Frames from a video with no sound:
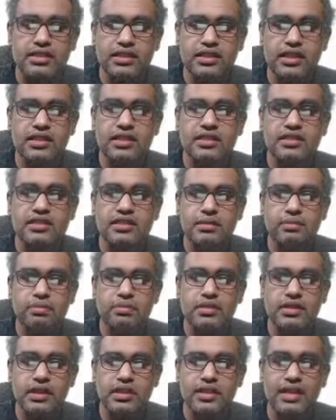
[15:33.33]
that
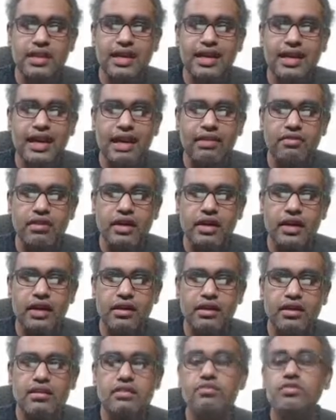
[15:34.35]
the
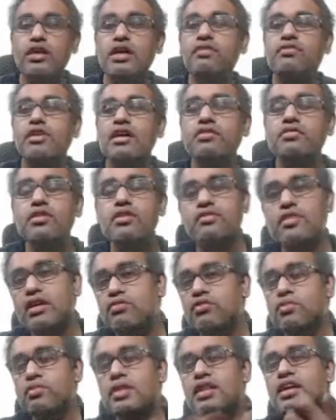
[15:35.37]
clavicle, where
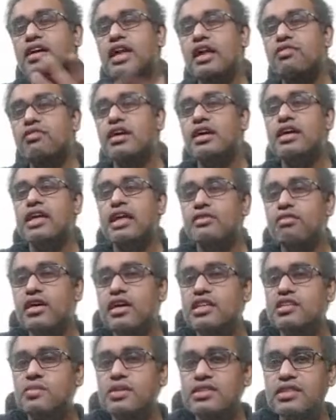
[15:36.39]
would be the clavicle?
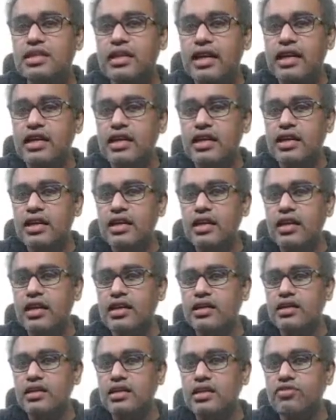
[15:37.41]
Clavicle is present anteriorly
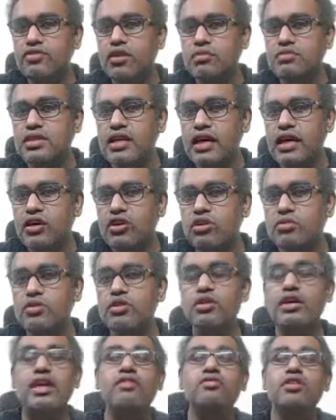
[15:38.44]
and it forms the
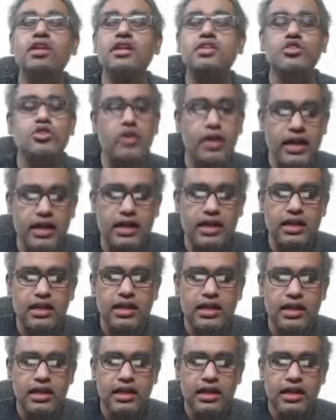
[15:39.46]
acromioclavicular joint.
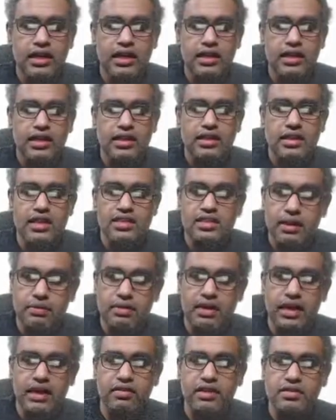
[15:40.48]
The
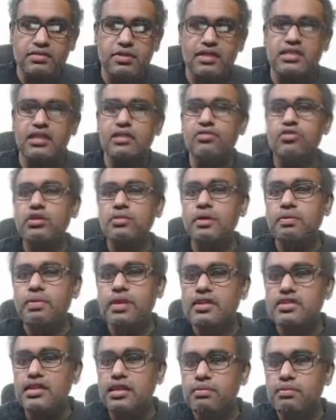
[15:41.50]
subclavius muscle would be
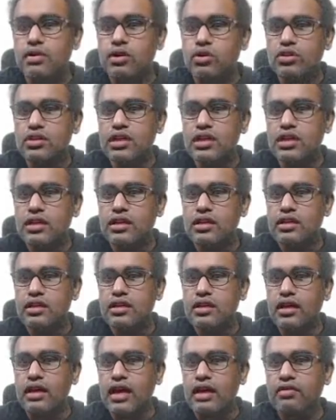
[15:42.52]
present below the
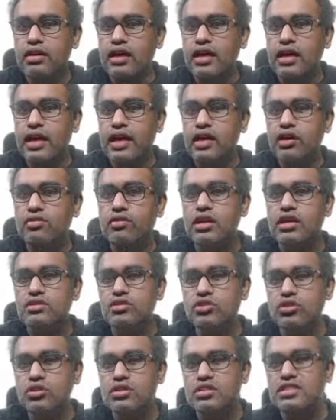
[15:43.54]
clavicle like over here.
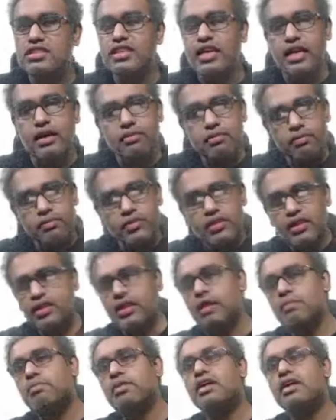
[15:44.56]
So same, the upper